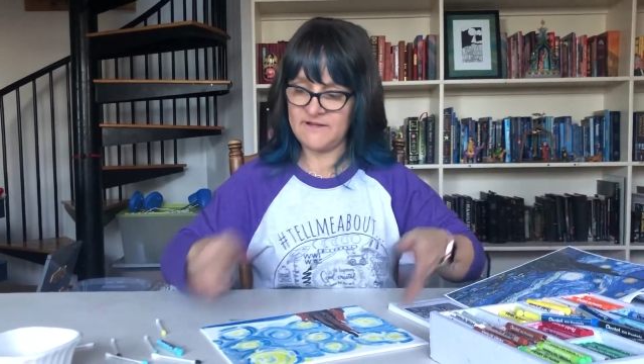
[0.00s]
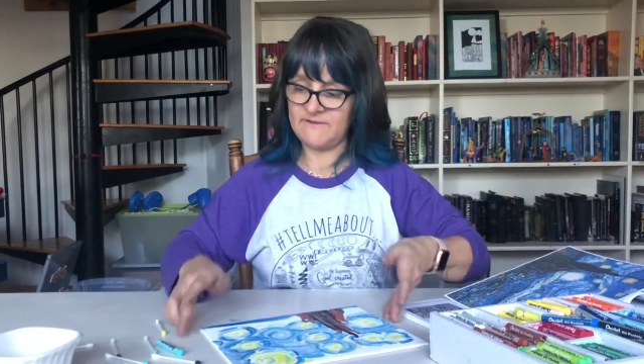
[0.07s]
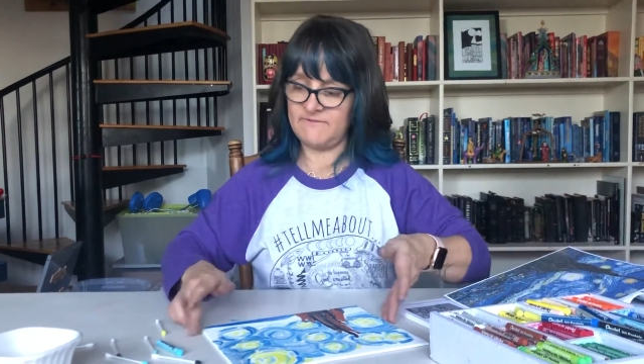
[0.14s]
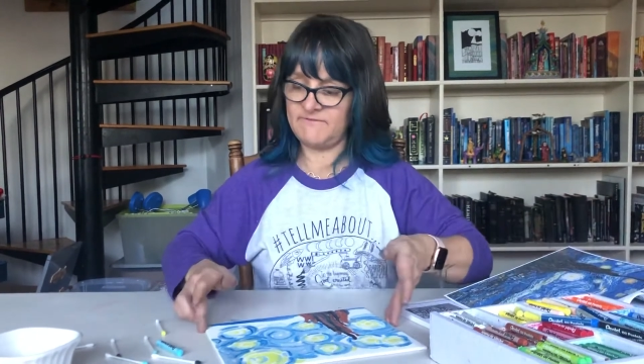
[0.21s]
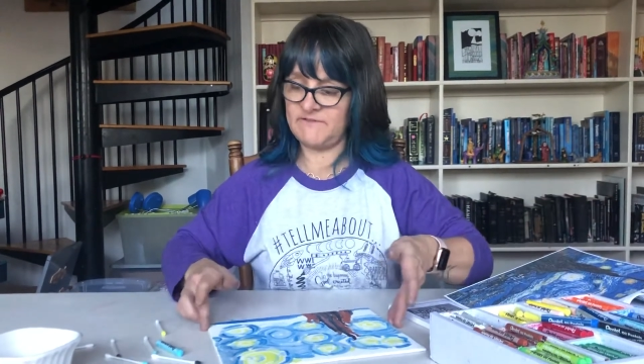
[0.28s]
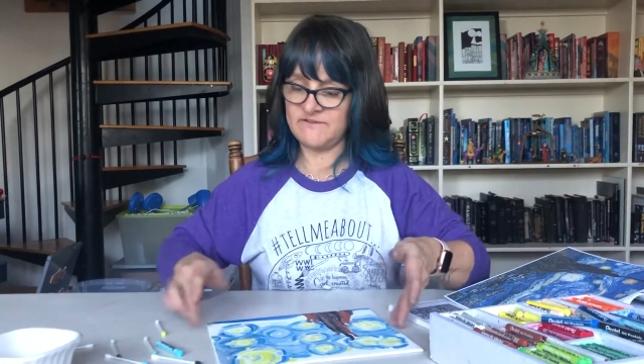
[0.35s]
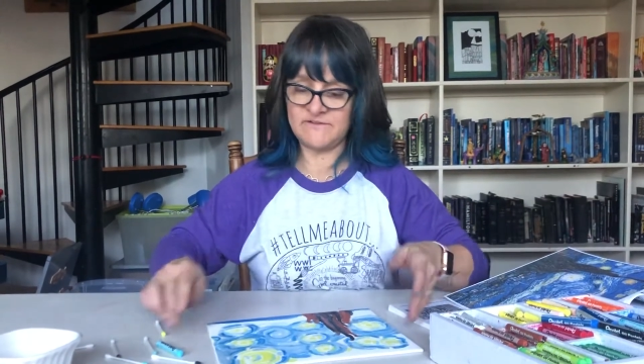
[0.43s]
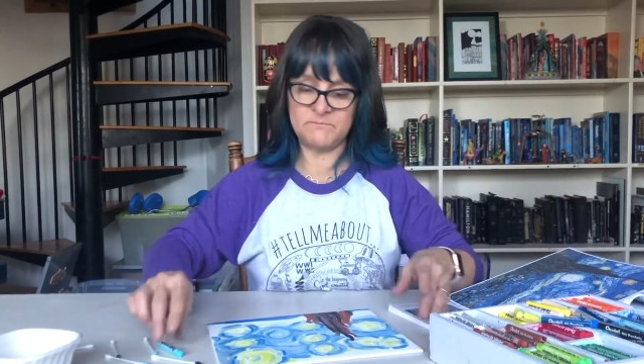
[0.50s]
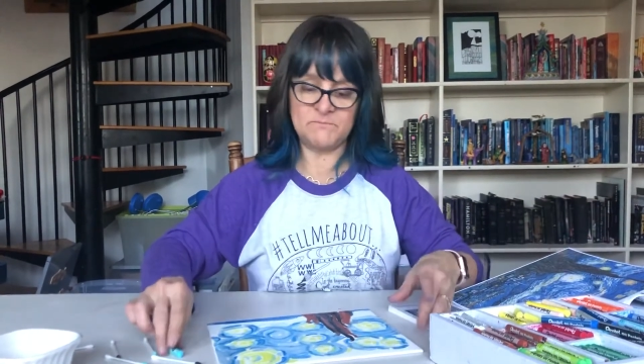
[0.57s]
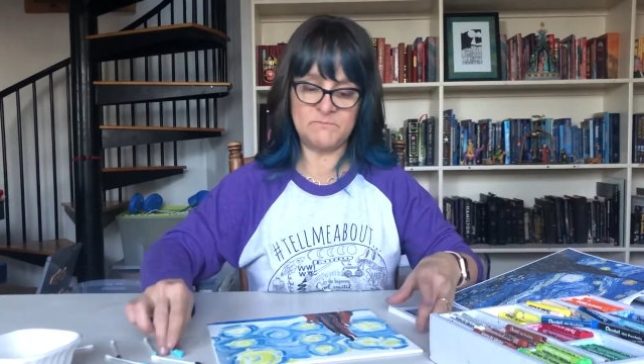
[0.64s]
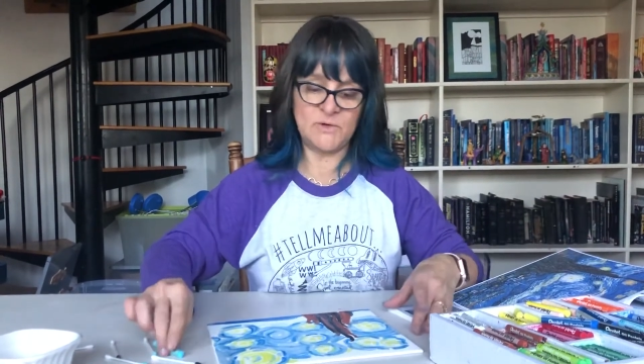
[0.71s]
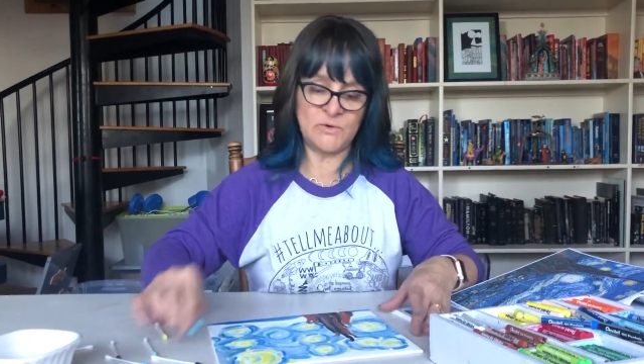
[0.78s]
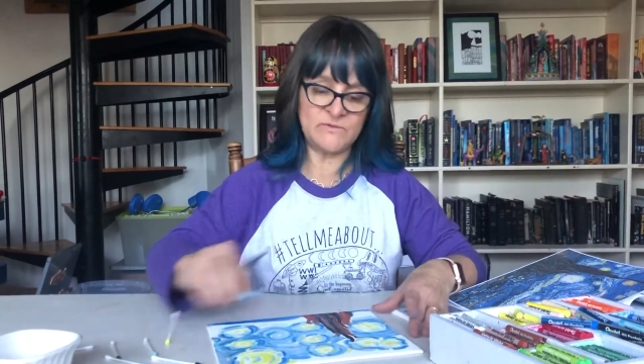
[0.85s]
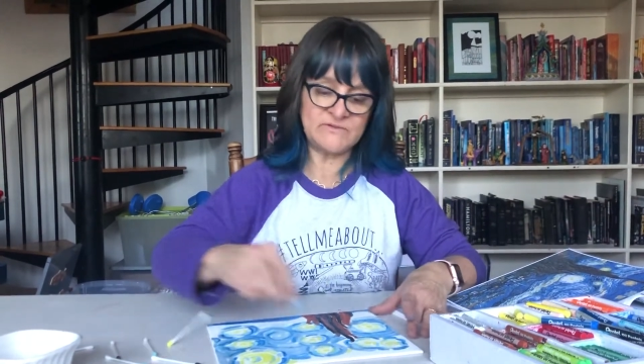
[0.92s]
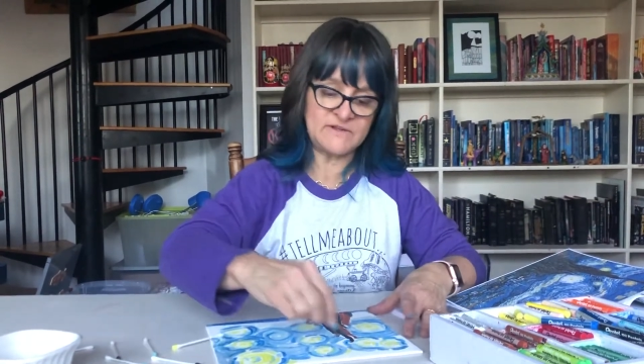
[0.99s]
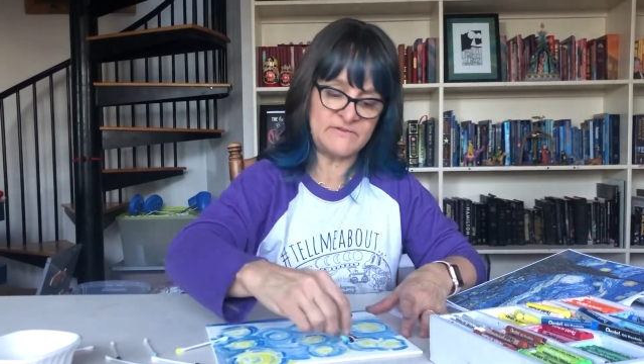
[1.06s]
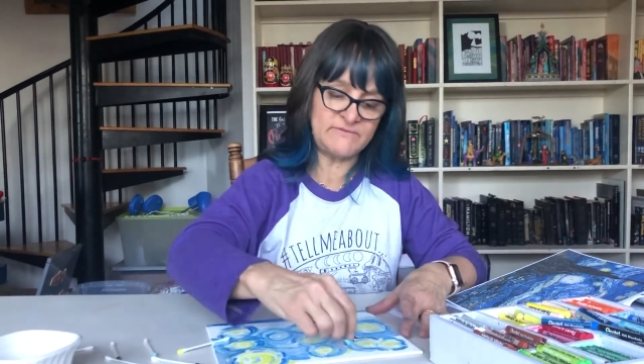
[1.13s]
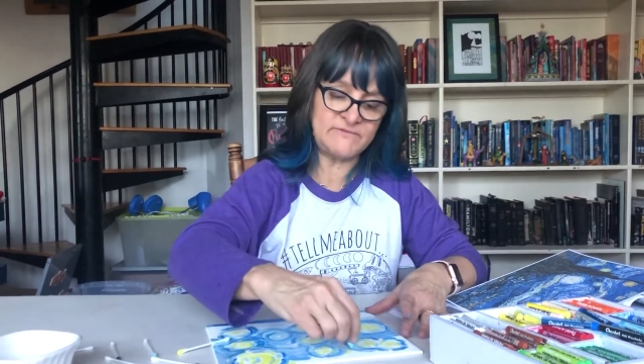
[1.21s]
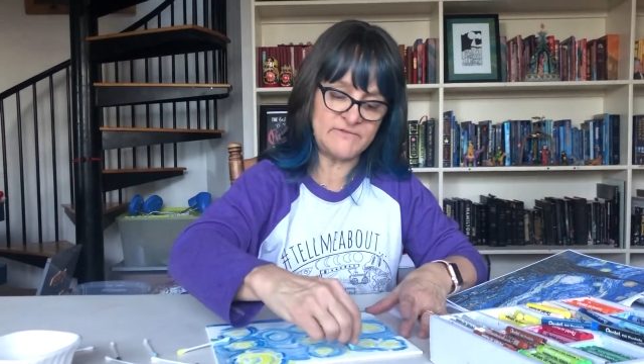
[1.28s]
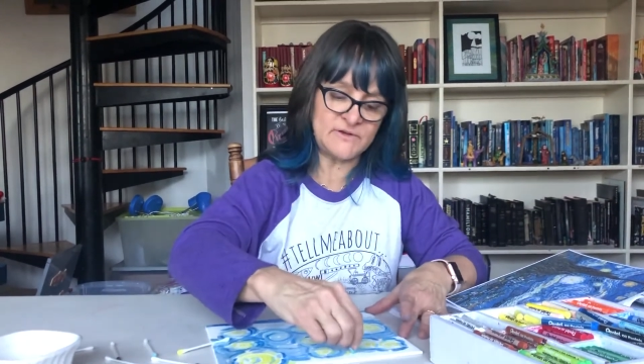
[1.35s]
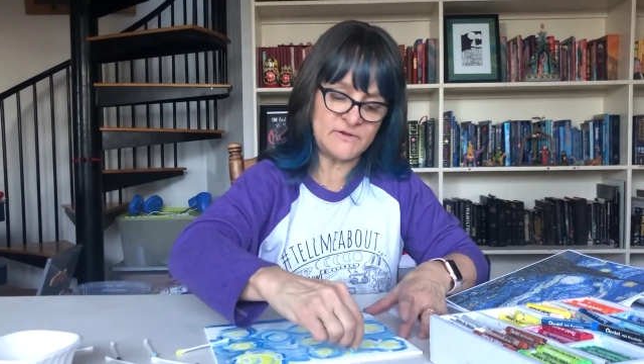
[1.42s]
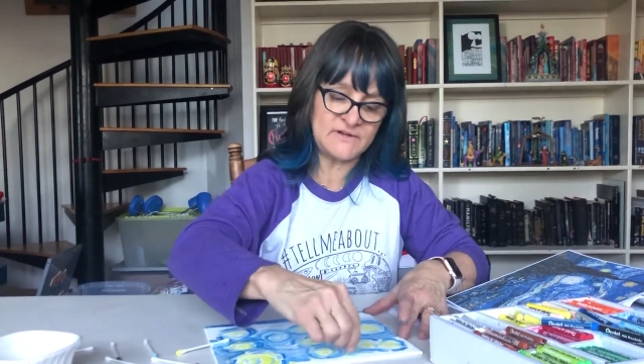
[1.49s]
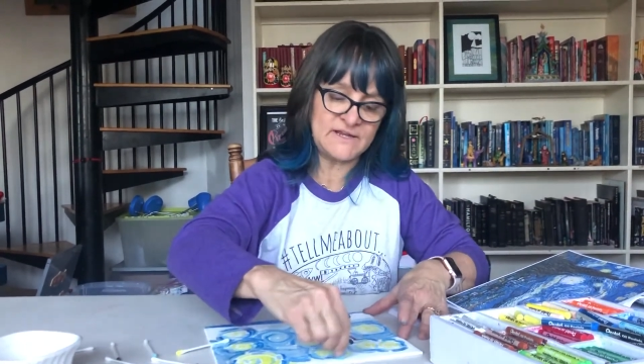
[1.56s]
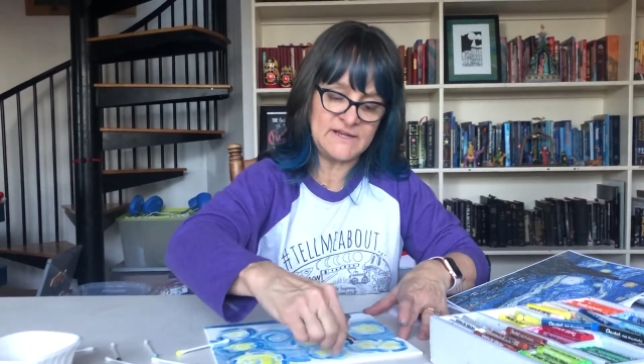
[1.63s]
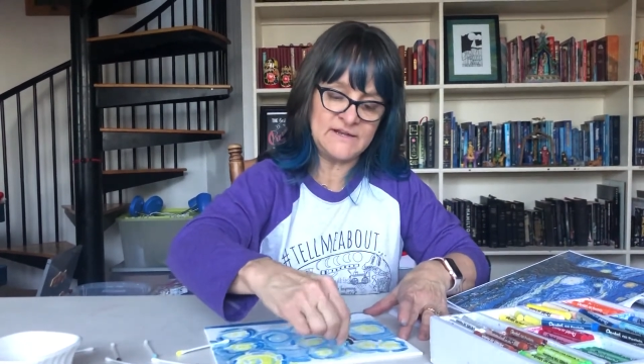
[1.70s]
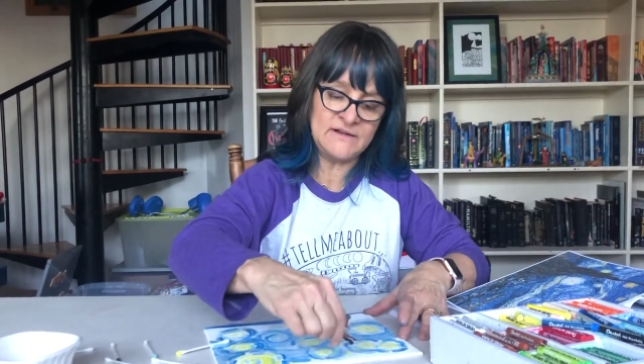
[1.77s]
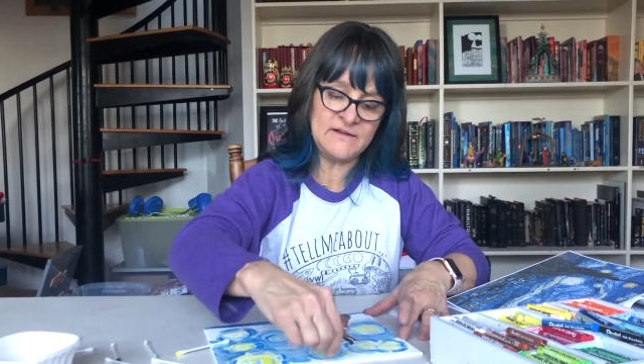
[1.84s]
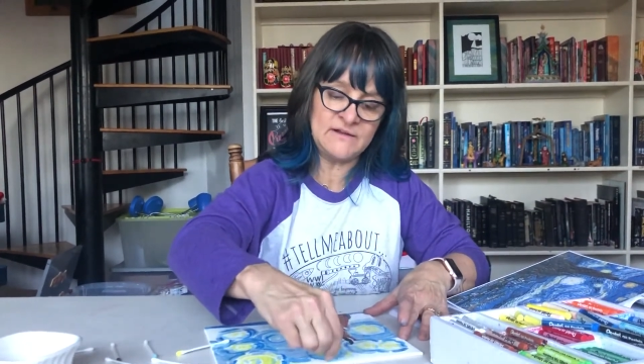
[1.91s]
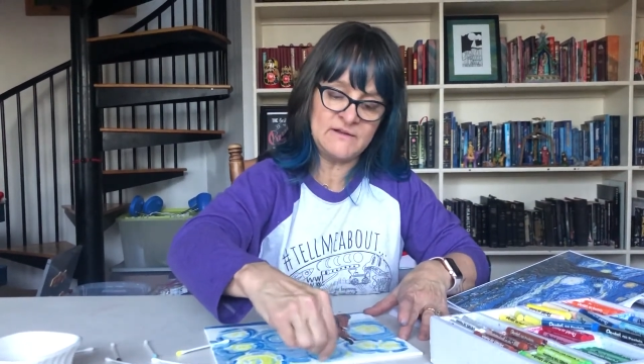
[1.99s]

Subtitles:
if it's mostly filled in